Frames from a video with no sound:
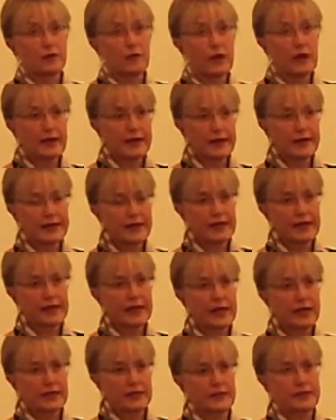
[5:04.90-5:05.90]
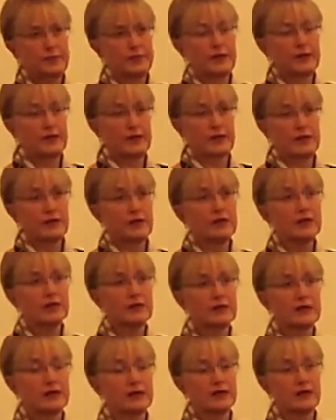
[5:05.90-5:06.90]
Riding has been
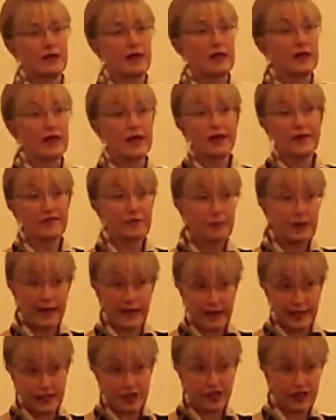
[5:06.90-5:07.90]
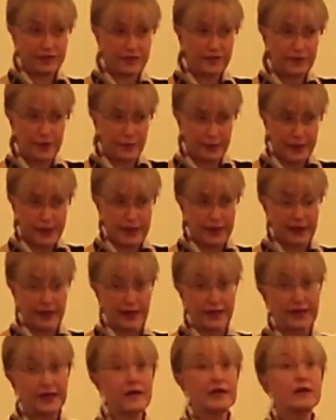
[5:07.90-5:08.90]
a life passion for
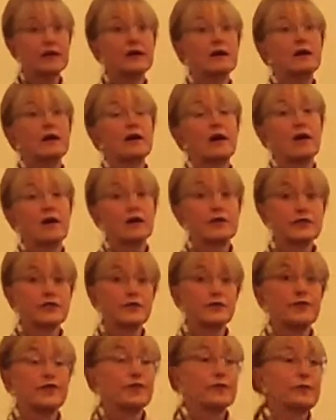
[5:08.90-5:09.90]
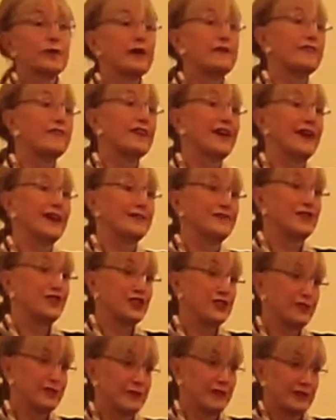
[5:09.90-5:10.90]
me, also for my 5
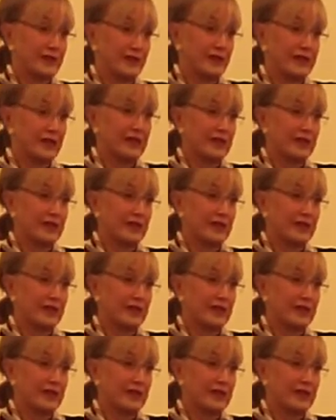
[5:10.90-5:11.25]
children.